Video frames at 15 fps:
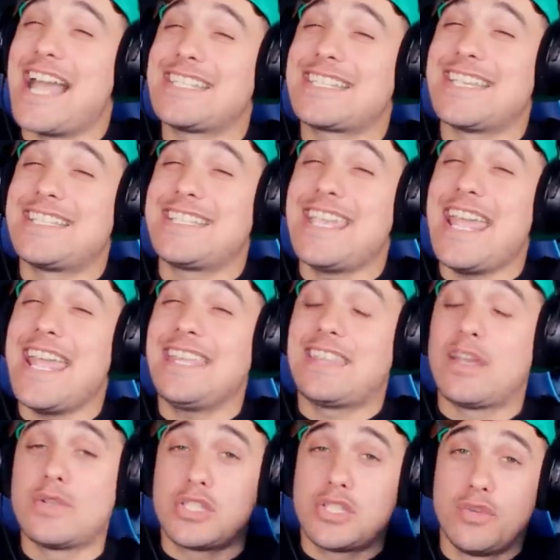you guys can see,
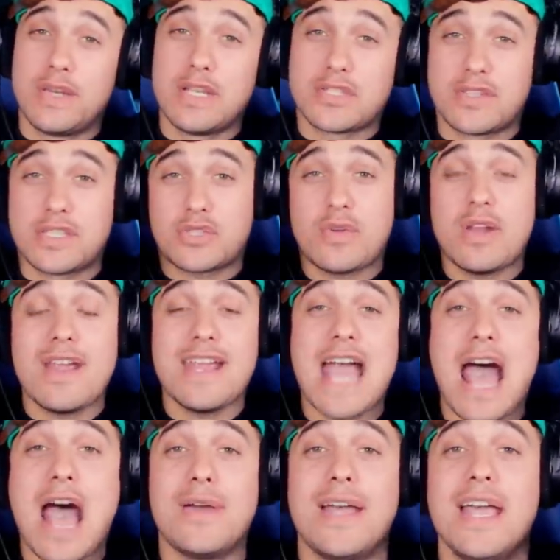there was two videos on the screen right
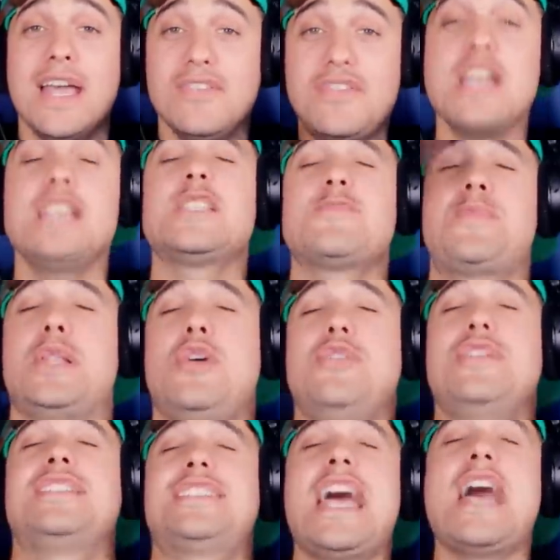now. This is
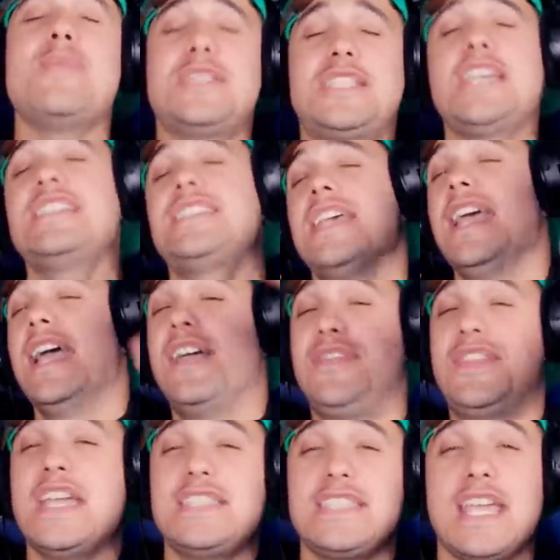bologna sandwiches,
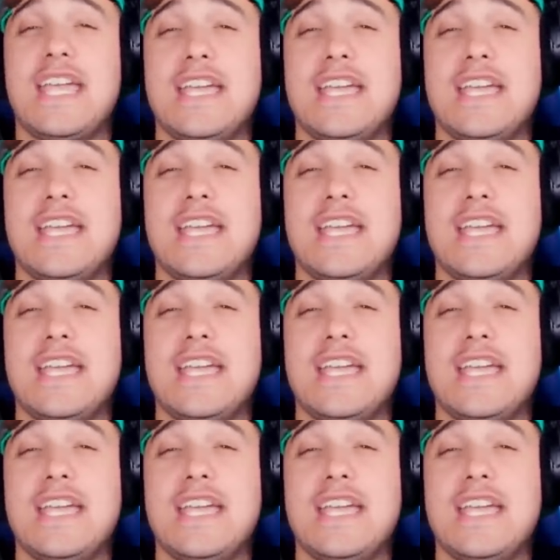and this